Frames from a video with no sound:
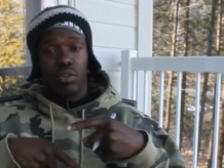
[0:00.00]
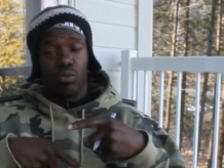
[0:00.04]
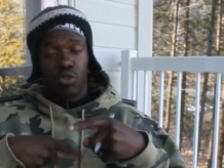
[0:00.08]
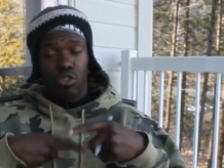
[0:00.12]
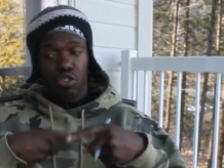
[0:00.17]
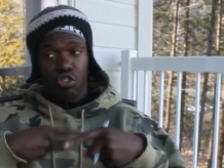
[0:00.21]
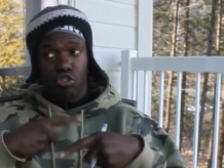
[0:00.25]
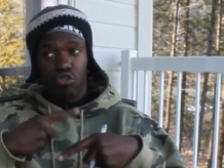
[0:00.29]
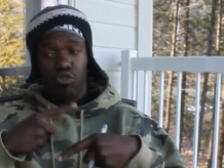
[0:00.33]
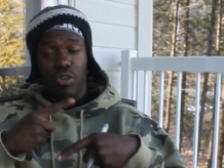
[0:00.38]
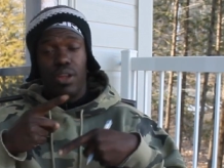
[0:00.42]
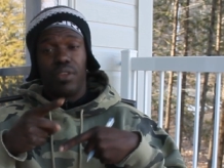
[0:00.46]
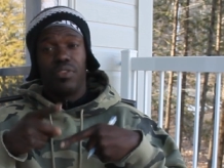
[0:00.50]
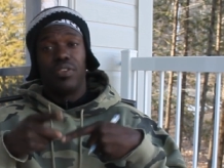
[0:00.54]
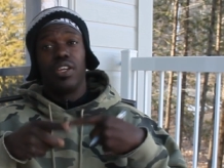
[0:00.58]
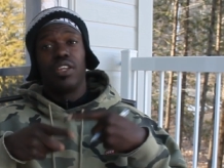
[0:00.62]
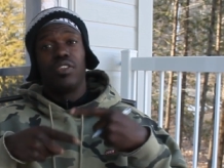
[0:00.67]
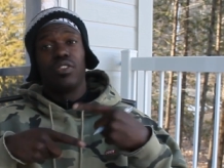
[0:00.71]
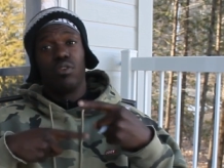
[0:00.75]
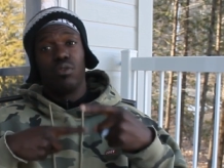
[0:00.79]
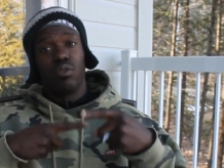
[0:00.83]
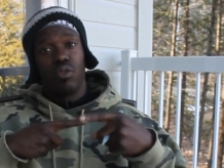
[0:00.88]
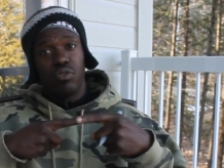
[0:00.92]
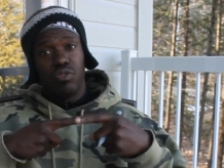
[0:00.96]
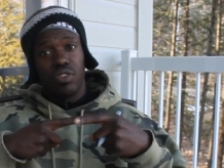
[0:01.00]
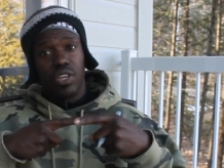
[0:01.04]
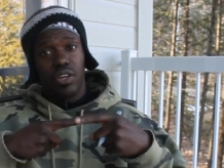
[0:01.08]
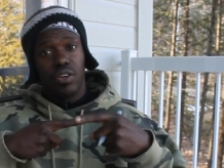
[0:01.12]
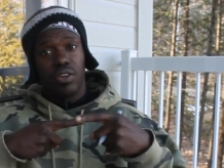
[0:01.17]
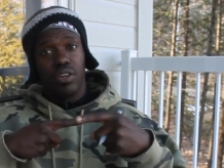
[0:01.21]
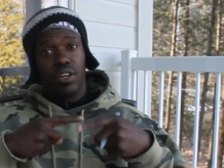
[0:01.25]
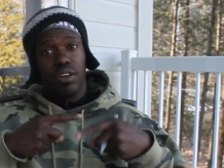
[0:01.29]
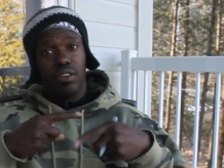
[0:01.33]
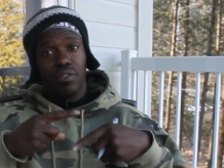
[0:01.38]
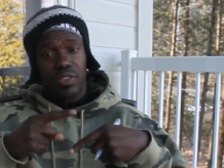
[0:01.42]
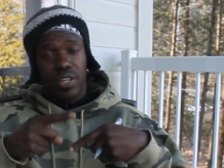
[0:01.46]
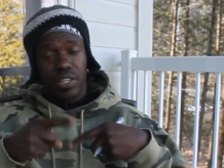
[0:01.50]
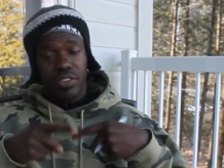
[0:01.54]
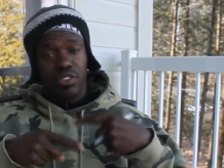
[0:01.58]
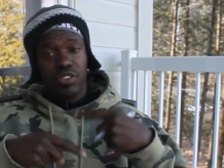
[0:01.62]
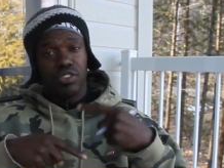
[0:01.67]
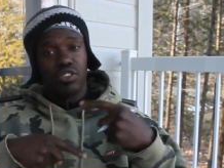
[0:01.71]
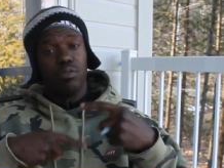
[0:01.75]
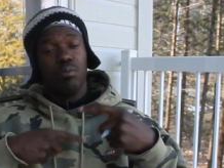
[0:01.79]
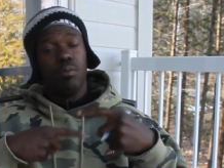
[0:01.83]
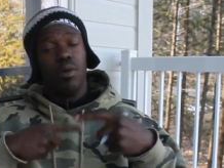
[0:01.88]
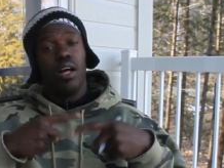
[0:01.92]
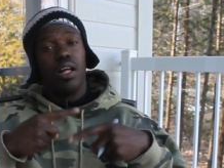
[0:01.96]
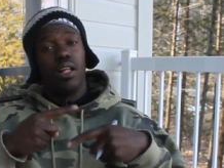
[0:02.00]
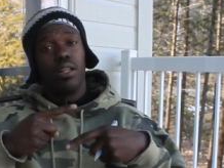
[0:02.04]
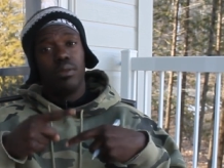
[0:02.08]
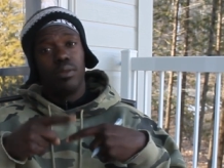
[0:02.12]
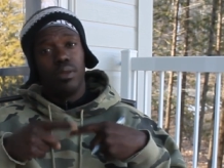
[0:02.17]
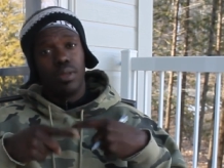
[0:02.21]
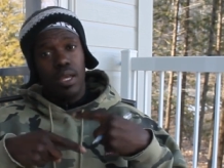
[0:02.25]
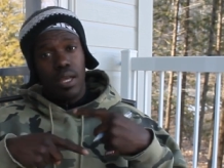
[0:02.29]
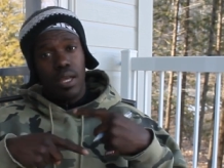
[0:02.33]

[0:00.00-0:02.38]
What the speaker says: We're strengthening the rotator cuff. That's a small